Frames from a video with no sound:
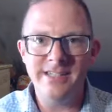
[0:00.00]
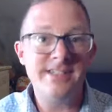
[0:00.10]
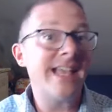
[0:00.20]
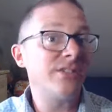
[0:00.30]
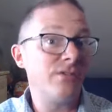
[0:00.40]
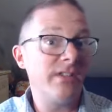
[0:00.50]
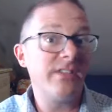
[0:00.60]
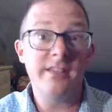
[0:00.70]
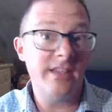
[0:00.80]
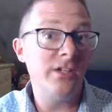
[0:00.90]
that sort of
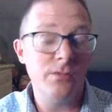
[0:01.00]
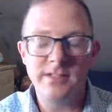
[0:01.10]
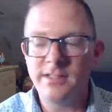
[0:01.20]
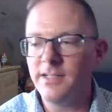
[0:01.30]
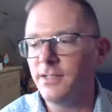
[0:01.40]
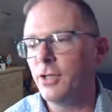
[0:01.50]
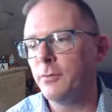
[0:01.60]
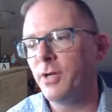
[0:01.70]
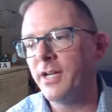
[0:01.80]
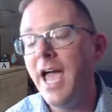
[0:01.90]
thing that you would see in a
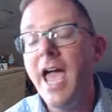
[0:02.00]
yearbook.